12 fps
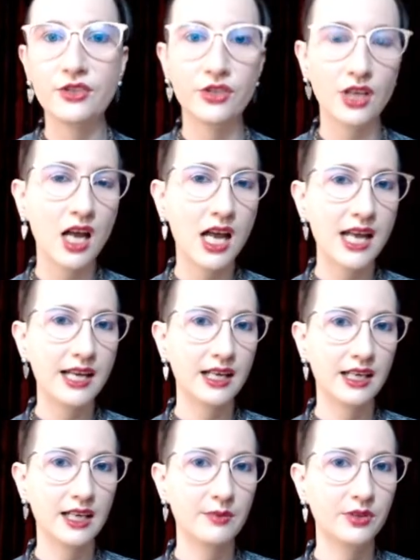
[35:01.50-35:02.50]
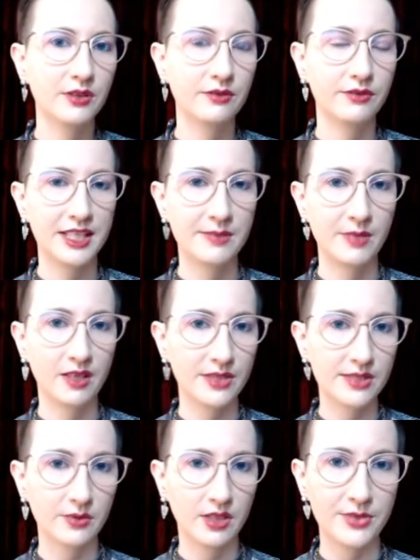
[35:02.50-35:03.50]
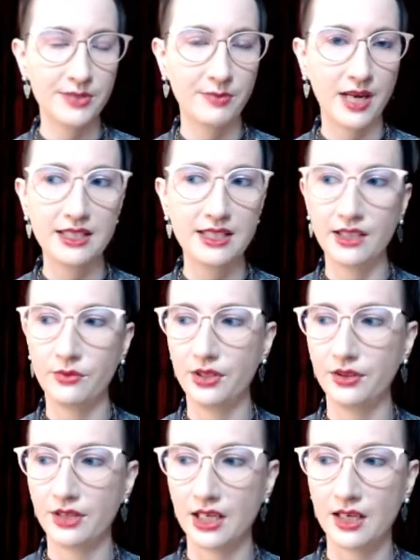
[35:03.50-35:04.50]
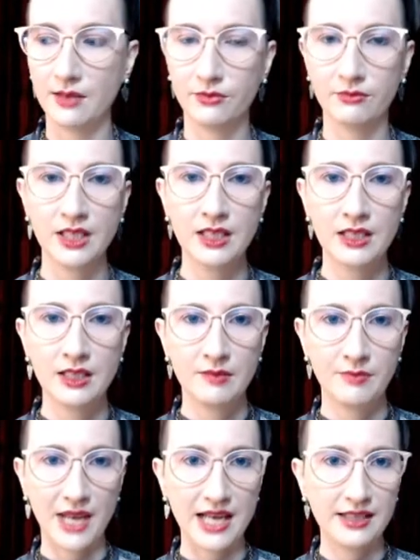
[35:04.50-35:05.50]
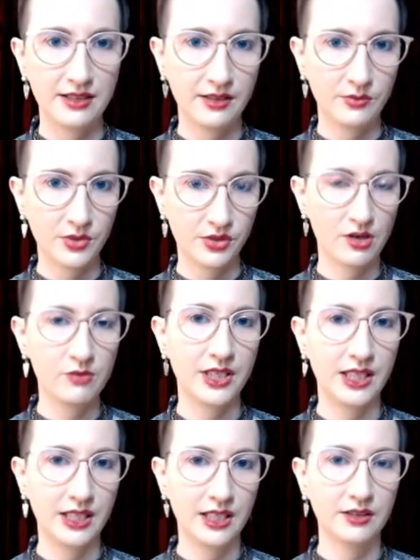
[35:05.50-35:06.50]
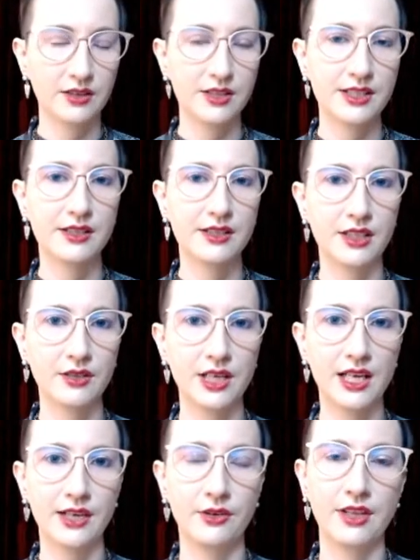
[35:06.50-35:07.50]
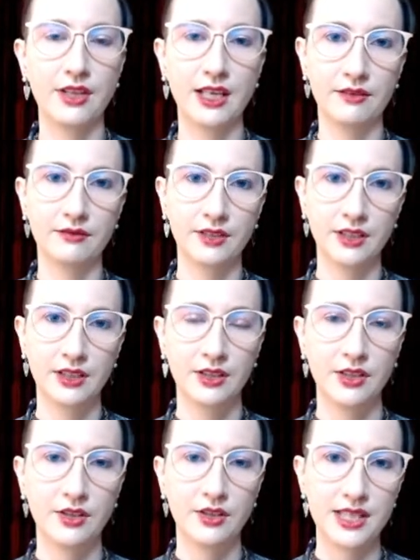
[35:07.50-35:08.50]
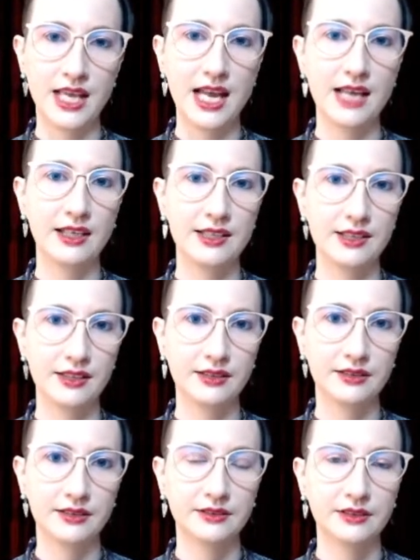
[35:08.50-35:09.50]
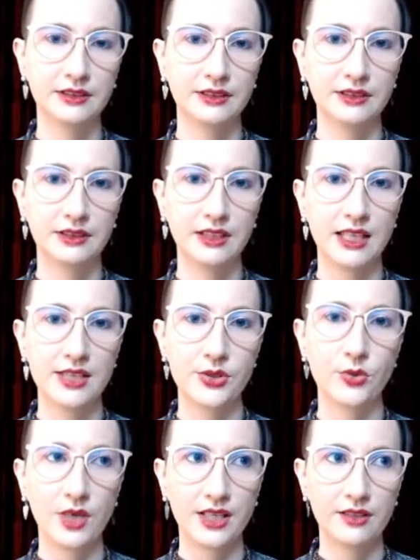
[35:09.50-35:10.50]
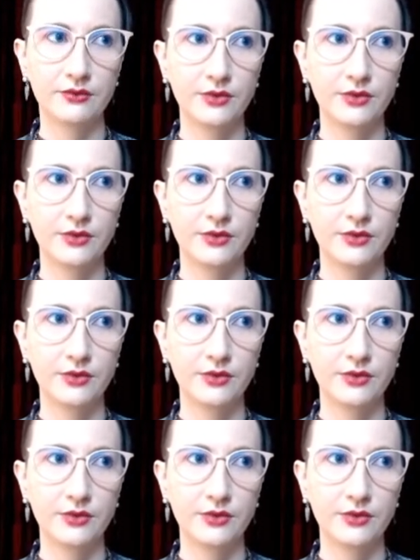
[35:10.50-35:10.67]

try a couple of experiments where I was painting with um, paint that was chroma key colors, so that I could then use that as a as a way of.